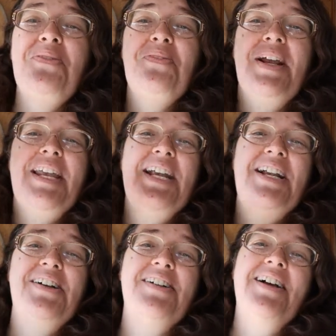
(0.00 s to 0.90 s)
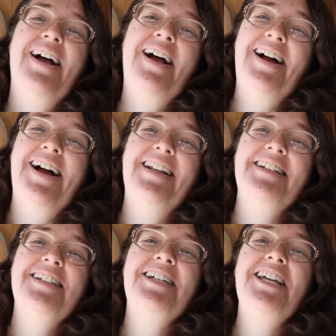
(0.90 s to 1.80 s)
right here
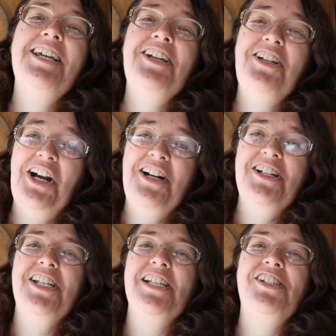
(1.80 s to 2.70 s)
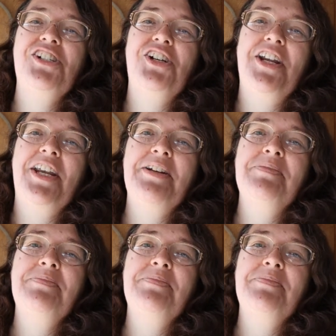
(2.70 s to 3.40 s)
on Garden Jen's Journey.